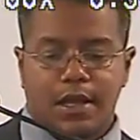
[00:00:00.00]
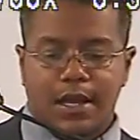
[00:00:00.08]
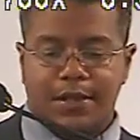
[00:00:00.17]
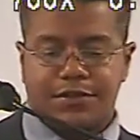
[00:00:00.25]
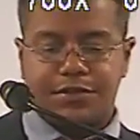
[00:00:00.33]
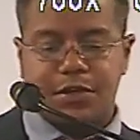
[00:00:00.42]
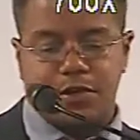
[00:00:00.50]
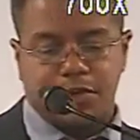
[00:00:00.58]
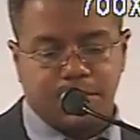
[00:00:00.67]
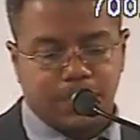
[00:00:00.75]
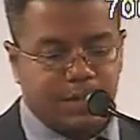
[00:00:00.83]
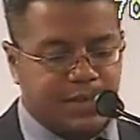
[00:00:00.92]
And
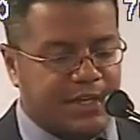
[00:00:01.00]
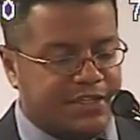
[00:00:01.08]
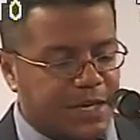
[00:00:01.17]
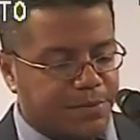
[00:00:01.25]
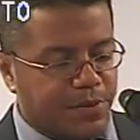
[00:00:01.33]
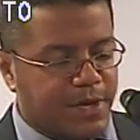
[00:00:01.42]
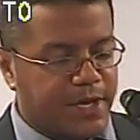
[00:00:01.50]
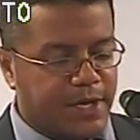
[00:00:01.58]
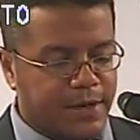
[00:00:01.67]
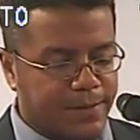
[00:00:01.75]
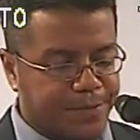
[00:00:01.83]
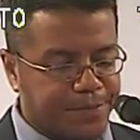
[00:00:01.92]
so they separated.
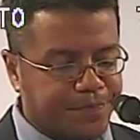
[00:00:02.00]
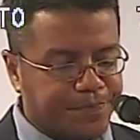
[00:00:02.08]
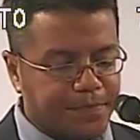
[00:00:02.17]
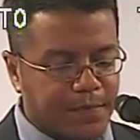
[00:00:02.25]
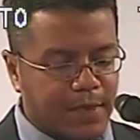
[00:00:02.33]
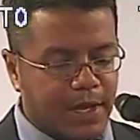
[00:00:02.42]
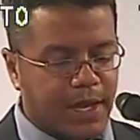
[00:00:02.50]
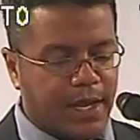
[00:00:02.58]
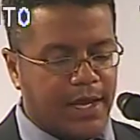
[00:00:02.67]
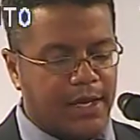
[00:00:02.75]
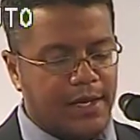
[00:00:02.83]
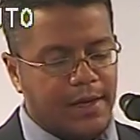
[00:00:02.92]

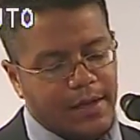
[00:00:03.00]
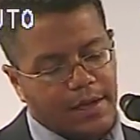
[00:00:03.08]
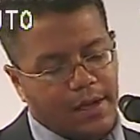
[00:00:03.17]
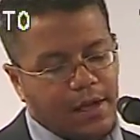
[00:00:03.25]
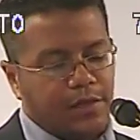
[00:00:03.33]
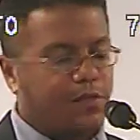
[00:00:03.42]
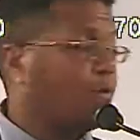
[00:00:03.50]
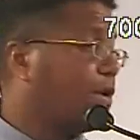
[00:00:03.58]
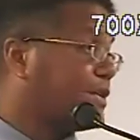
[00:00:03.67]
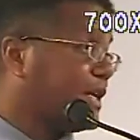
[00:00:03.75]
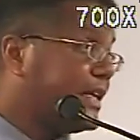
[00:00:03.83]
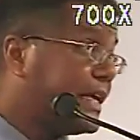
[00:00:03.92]
And the
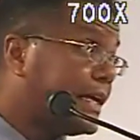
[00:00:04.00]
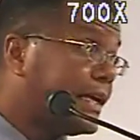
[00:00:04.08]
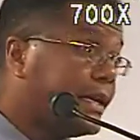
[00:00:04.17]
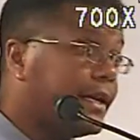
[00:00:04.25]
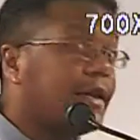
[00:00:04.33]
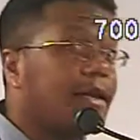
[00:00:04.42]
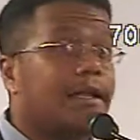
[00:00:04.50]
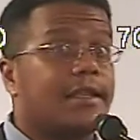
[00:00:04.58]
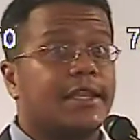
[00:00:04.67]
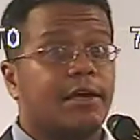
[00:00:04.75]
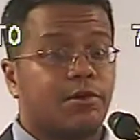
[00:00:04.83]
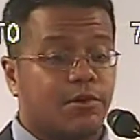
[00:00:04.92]
ones that didn't,
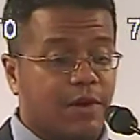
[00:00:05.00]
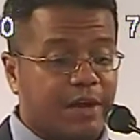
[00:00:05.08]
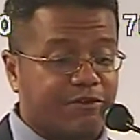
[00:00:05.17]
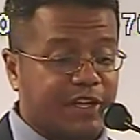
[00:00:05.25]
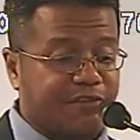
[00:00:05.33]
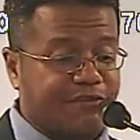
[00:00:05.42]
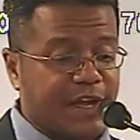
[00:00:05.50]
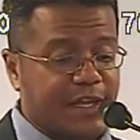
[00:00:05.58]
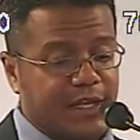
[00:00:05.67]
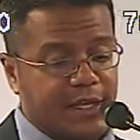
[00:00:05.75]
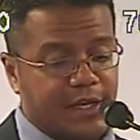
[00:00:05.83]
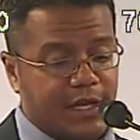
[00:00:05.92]
they were gravely
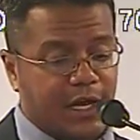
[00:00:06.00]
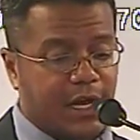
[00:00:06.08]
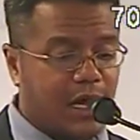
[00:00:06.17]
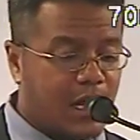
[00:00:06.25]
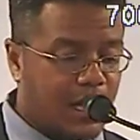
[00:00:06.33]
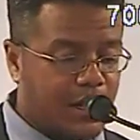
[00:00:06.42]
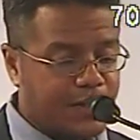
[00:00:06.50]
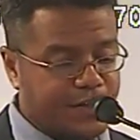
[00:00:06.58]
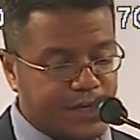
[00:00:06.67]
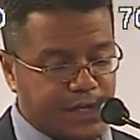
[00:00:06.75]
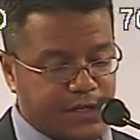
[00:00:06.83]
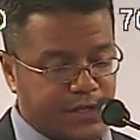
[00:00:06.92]
affected. Other
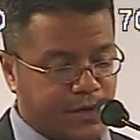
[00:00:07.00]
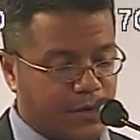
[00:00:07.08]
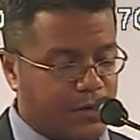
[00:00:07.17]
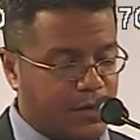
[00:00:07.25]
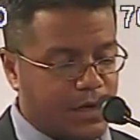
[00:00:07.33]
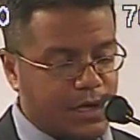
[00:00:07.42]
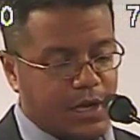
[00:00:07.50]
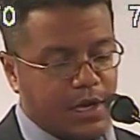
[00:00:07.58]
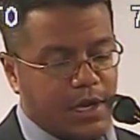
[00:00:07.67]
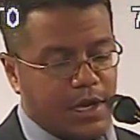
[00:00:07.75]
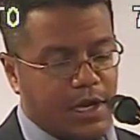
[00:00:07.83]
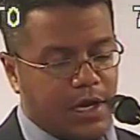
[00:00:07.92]
thing, too,
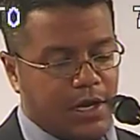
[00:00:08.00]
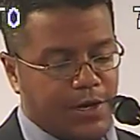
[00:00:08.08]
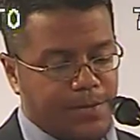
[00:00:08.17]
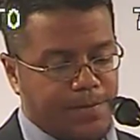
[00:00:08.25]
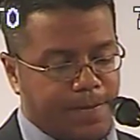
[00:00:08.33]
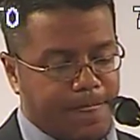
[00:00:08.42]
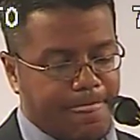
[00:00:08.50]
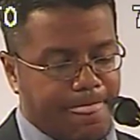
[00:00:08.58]
um,